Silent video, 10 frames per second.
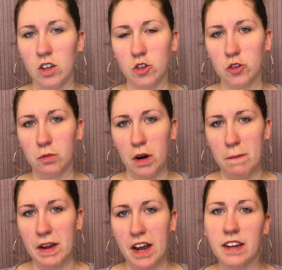To
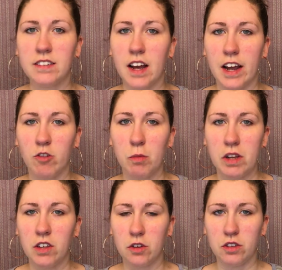prime my eyes, I will
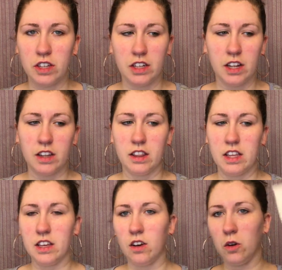be using
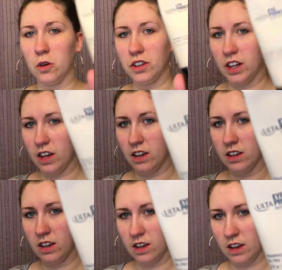the Ulta
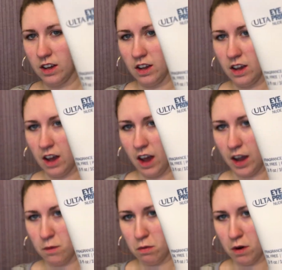
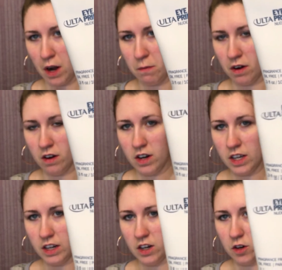Eye Primer
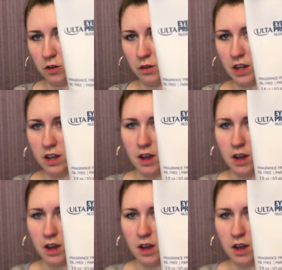in Nude